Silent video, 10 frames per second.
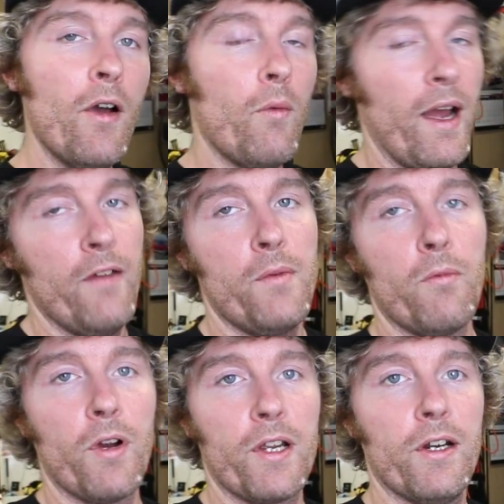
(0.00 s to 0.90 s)
why I haven't been
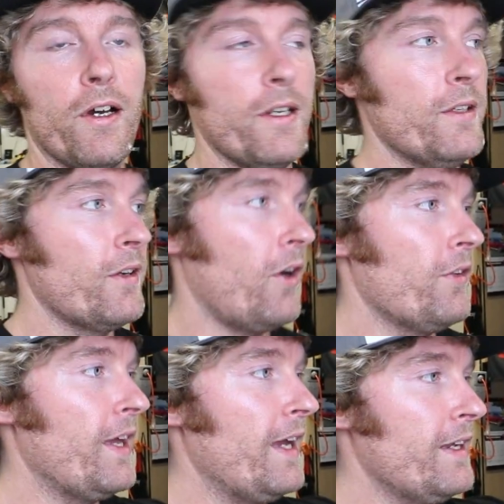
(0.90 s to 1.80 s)
working on it, all
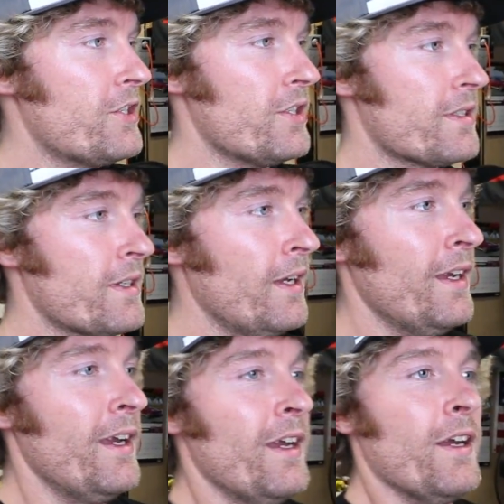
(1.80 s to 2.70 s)
that. It's just,
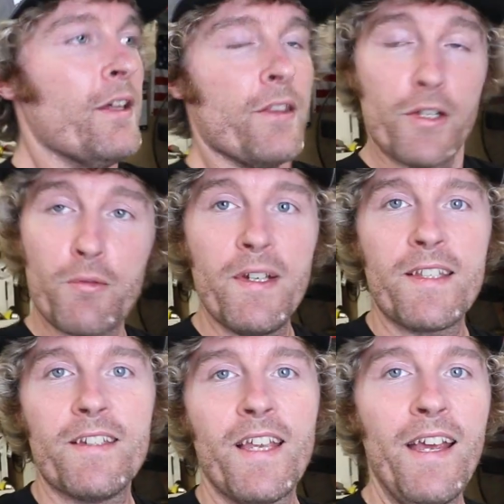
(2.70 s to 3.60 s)
there's
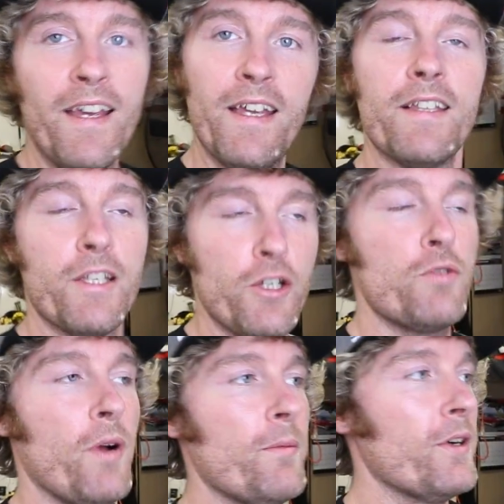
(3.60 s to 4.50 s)
reasons. It's a
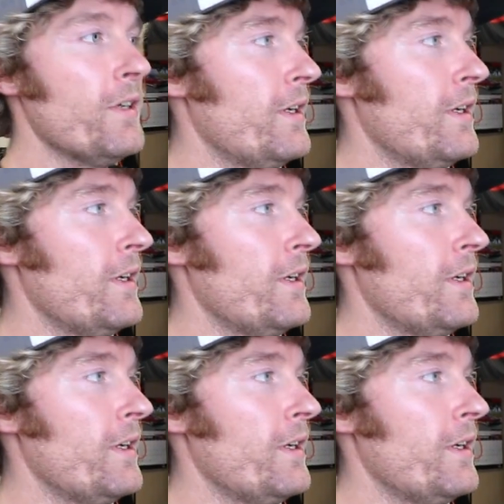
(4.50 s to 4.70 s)
huge bummer.